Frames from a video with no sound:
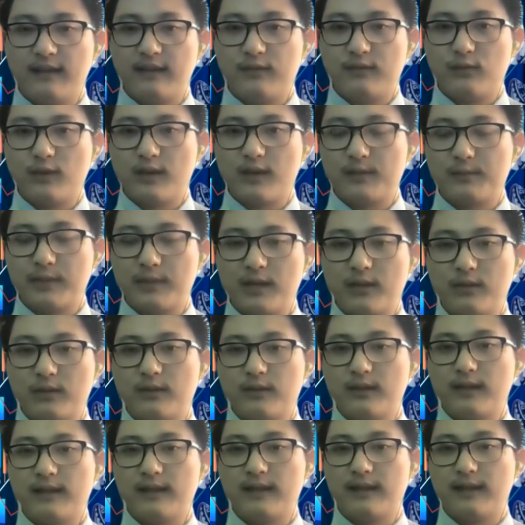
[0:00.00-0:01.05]
read about
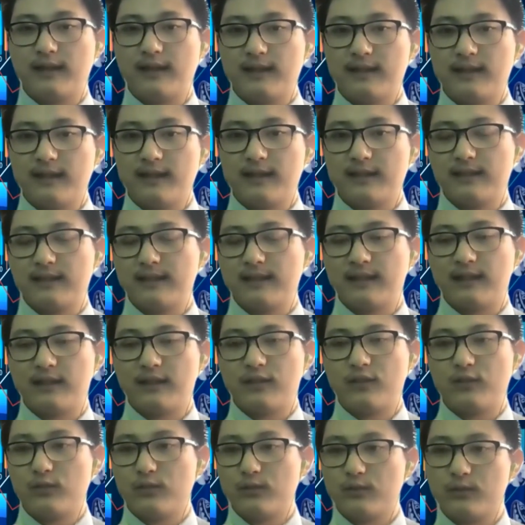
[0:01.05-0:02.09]
and I liked, and I
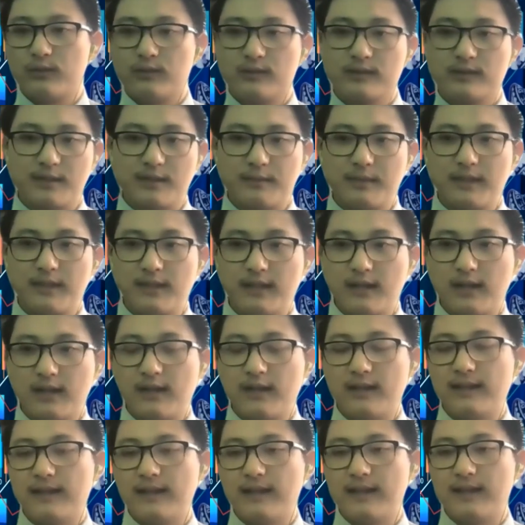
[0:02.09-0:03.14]
threw some in there,
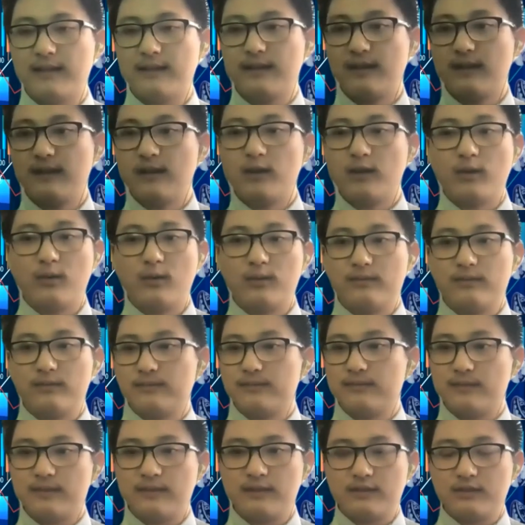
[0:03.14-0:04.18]
and then
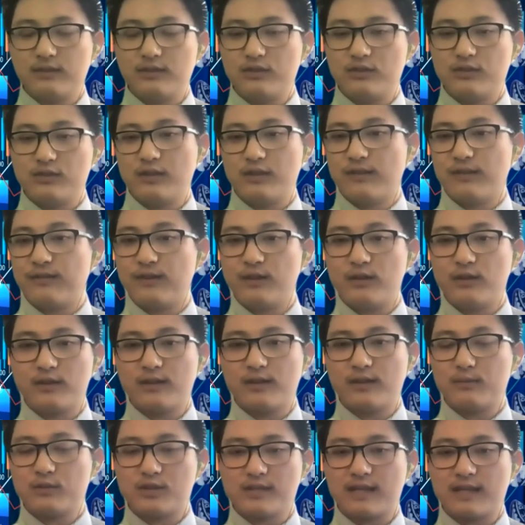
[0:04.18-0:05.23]
a few of
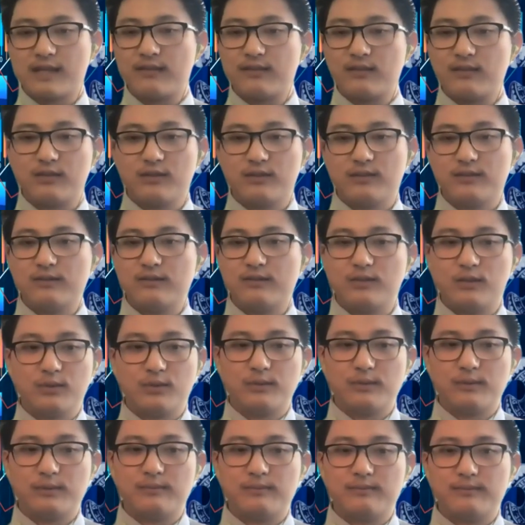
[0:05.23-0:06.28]
them just have to
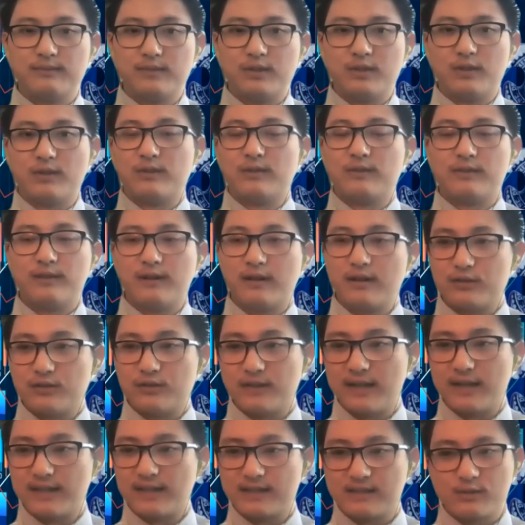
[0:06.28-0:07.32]
do
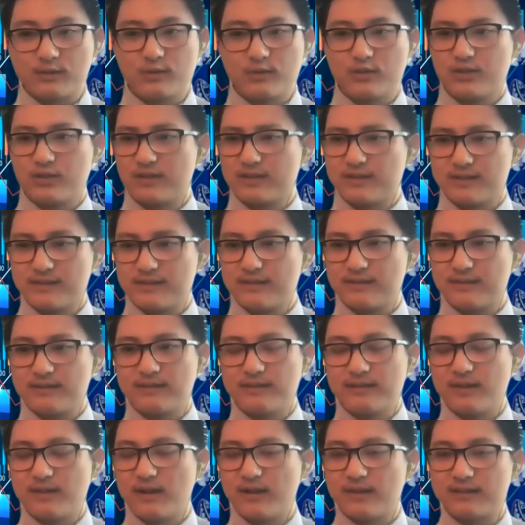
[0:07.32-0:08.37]
100x, which is
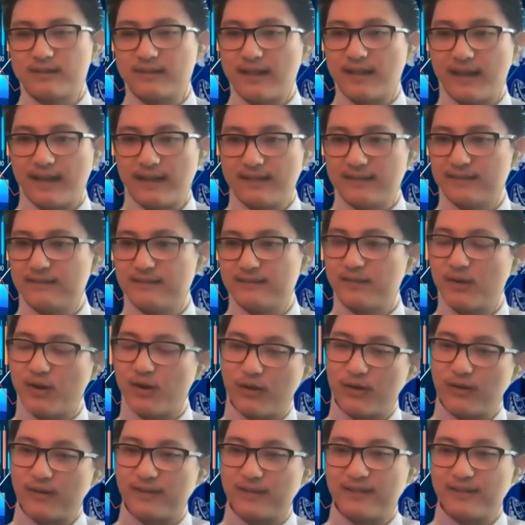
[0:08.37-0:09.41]
not that
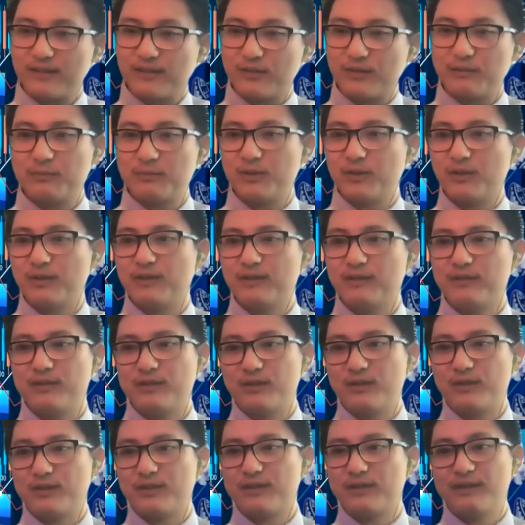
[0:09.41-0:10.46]
hard in crypto if
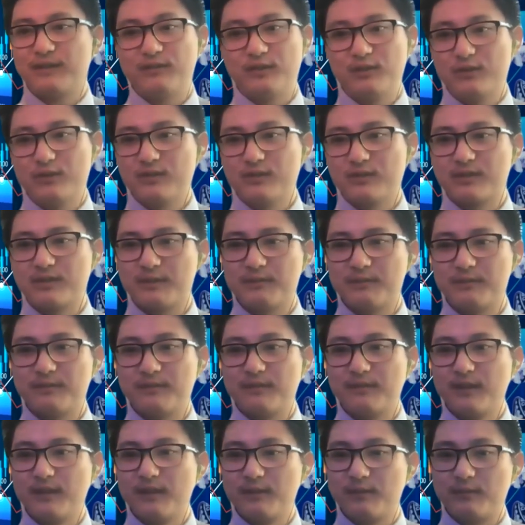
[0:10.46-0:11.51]
you do some
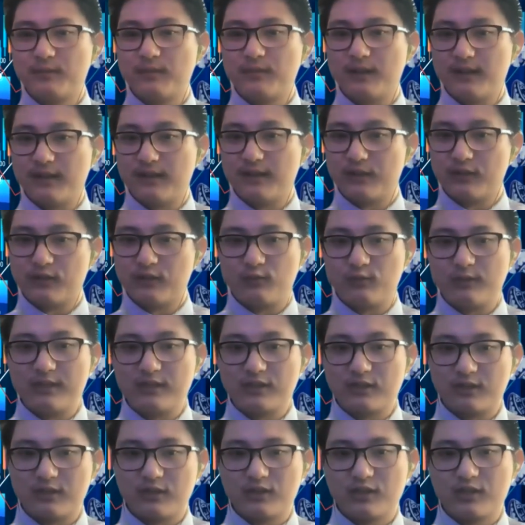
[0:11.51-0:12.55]
good
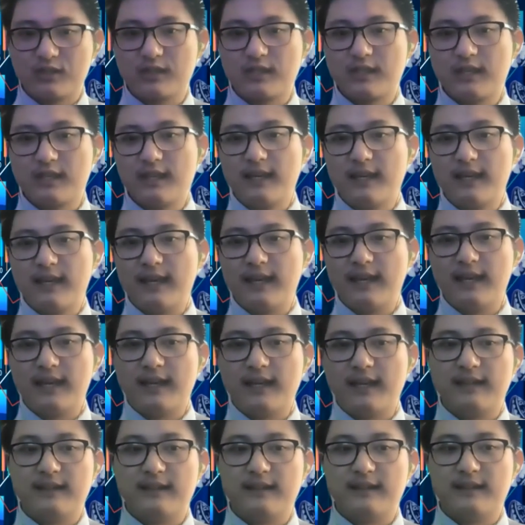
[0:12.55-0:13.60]
research,
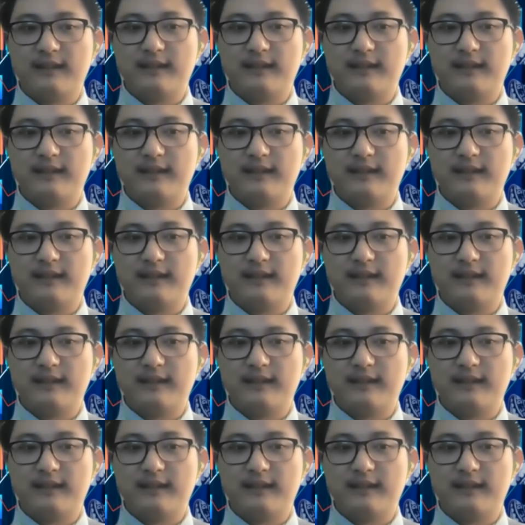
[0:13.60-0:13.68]
and